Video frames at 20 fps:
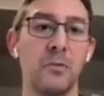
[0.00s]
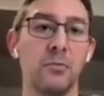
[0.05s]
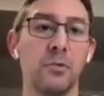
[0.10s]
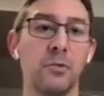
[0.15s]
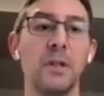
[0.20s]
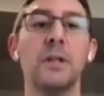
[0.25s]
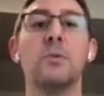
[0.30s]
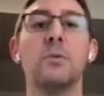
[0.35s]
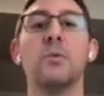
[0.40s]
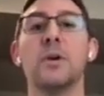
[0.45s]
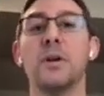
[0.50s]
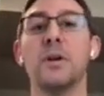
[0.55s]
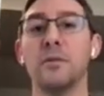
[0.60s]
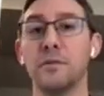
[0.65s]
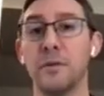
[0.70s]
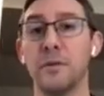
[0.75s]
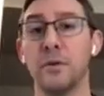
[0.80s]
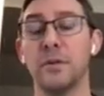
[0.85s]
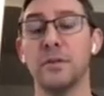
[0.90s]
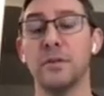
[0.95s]
Really, we're going
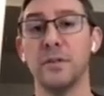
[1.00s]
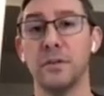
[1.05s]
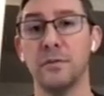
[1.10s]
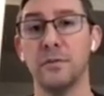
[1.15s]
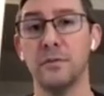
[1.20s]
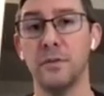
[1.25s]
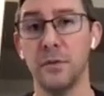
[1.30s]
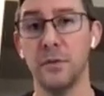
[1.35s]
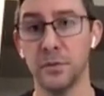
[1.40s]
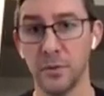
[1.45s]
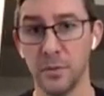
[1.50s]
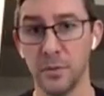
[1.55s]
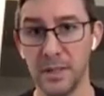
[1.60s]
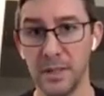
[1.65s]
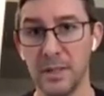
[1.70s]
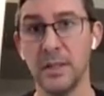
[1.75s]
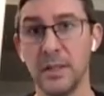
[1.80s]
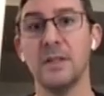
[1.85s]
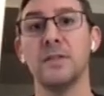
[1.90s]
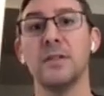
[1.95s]
to focus on the
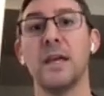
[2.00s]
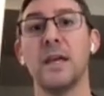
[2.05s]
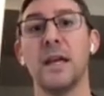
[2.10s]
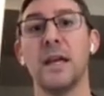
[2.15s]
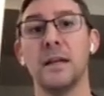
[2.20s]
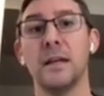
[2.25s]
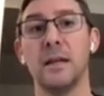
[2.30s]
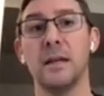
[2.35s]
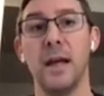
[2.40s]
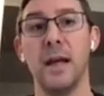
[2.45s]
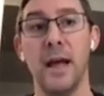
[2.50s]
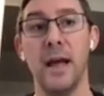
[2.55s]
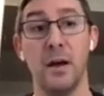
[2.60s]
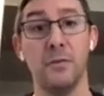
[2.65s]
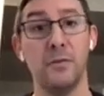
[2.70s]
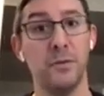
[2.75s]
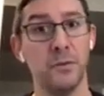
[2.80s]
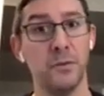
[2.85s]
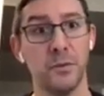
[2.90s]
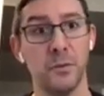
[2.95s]
vulnerability scanning, how
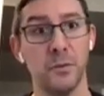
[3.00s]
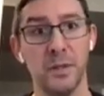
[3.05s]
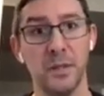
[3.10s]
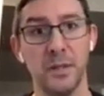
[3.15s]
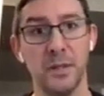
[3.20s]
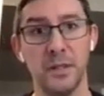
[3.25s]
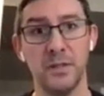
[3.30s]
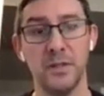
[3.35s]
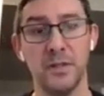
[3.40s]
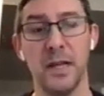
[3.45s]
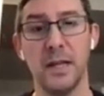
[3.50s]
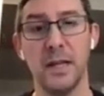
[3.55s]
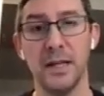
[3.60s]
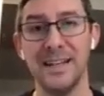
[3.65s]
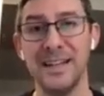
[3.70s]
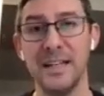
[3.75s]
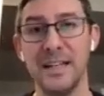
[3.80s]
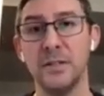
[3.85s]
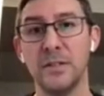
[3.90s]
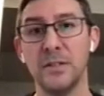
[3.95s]
vulnerability
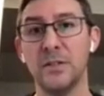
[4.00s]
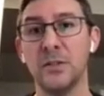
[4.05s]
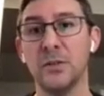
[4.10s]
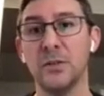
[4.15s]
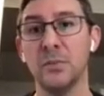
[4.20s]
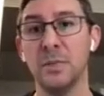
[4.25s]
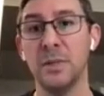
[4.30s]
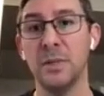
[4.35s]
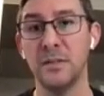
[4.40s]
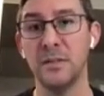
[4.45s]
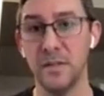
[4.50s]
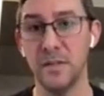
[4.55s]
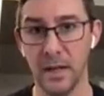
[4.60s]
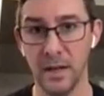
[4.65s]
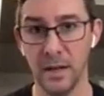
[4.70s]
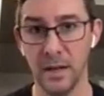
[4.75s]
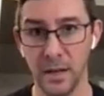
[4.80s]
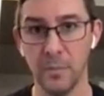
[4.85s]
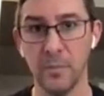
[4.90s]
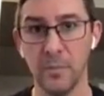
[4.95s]
scanning needs to be set
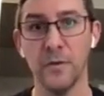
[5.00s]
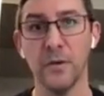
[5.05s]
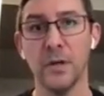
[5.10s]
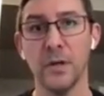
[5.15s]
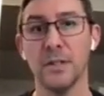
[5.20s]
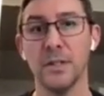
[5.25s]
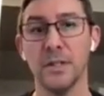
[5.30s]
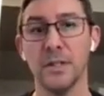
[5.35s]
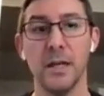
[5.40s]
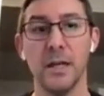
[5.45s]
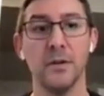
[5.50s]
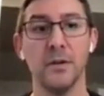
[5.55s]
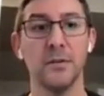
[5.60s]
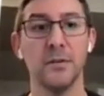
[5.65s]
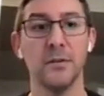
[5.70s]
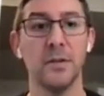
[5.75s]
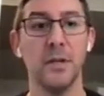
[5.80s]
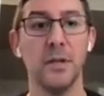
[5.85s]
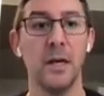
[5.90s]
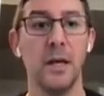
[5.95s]
up for
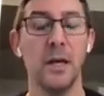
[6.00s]
containers.